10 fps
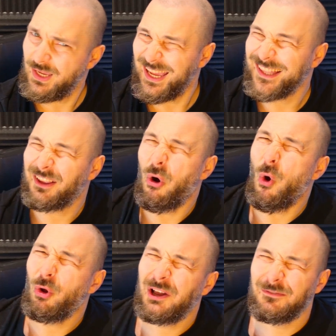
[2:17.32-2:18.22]
And
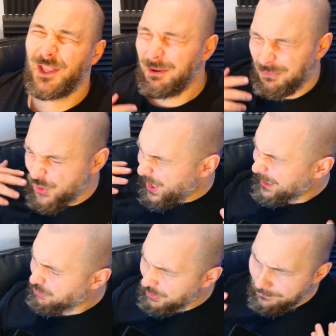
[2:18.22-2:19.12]
all of them try
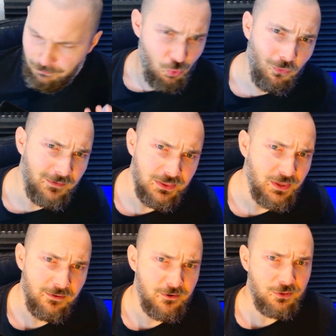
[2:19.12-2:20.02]
to improve in
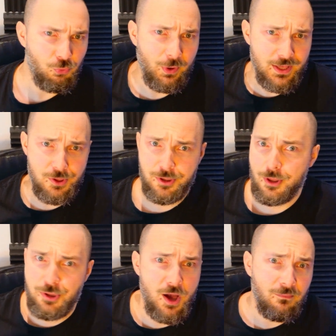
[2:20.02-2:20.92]
different ways.
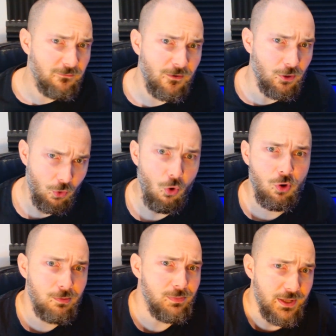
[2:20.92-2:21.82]
Some fail
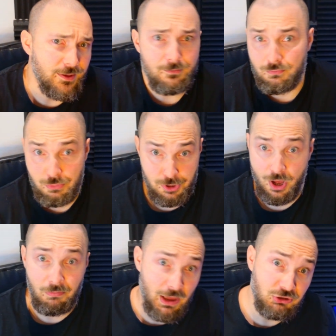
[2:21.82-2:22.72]
horribly,
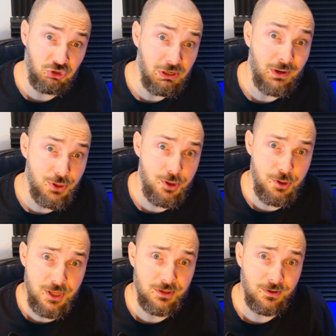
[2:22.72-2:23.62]
some actually might
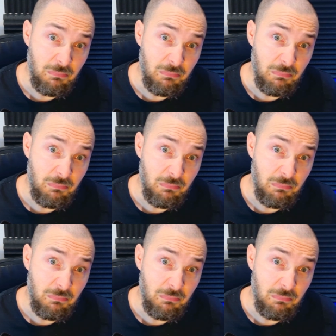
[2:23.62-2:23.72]
succeed.